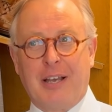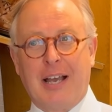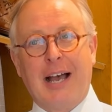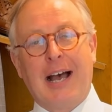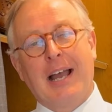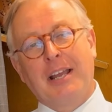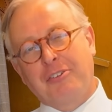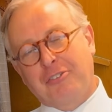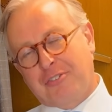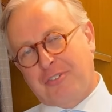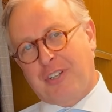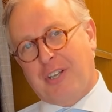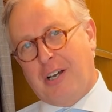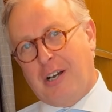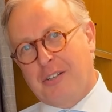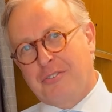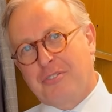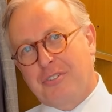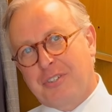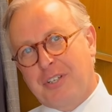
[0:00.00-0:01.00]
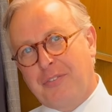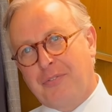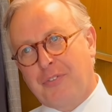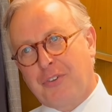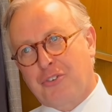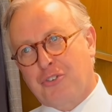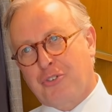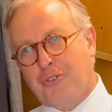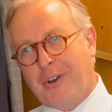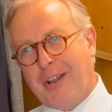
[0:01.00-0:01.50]
I started in the
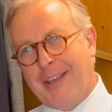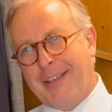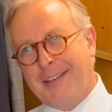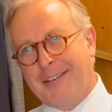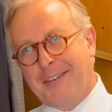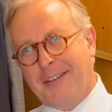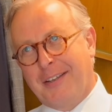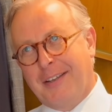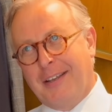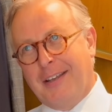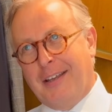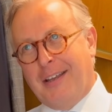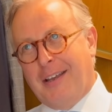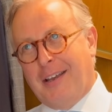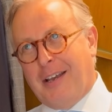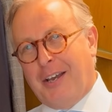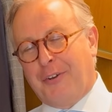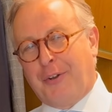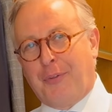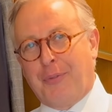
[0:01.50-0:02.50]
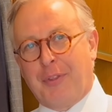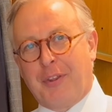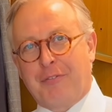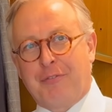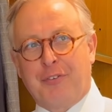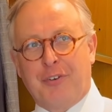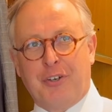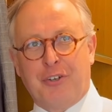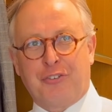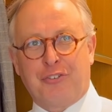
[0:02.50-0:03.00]
trade, and on the
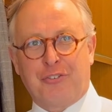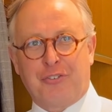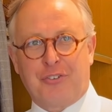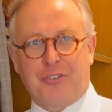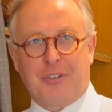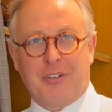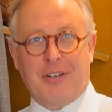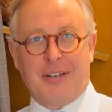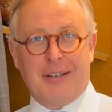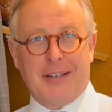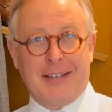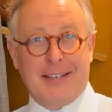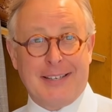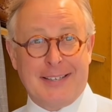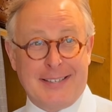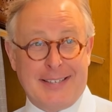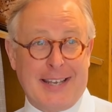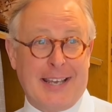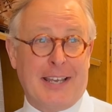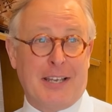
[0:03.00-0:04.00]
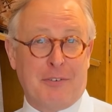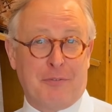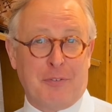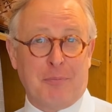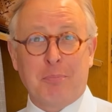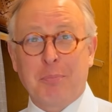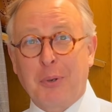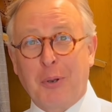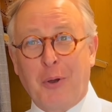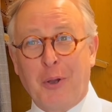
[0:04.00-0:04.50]
first day of
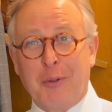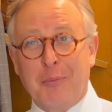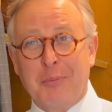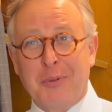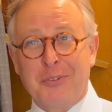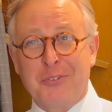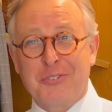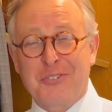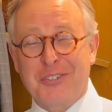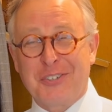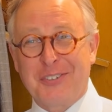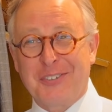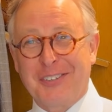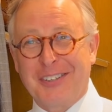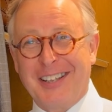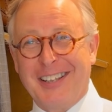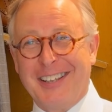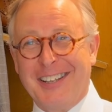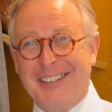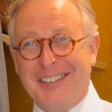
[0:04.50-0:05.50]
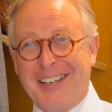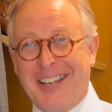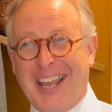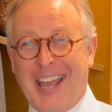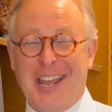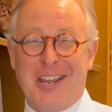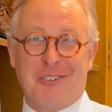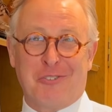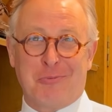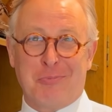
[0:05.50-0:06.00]
employment in
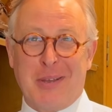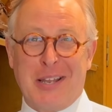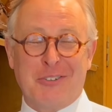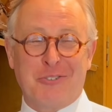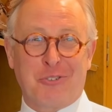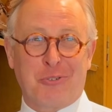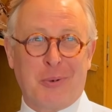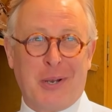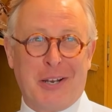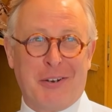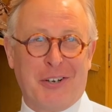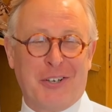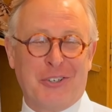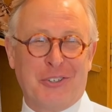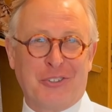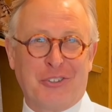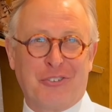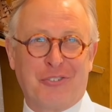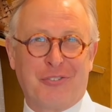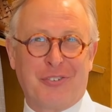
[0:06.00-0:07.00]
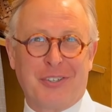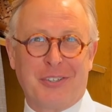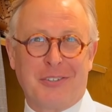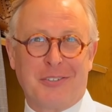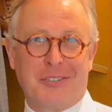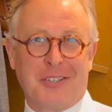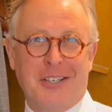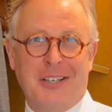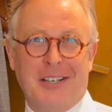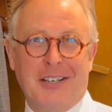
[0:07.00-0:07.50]
Case Menswear in
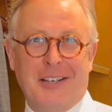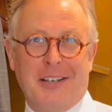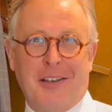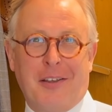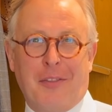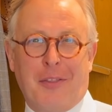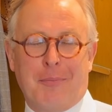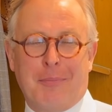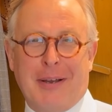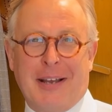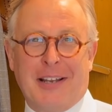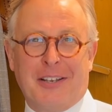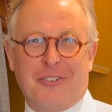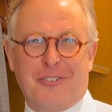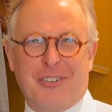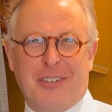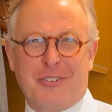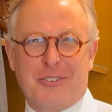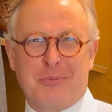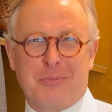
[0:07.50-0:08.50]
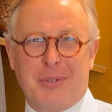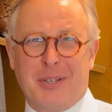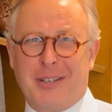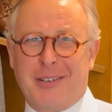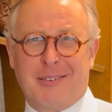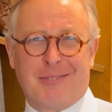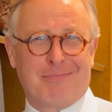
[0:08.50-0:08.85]
Huddersfield, the buyer said to me,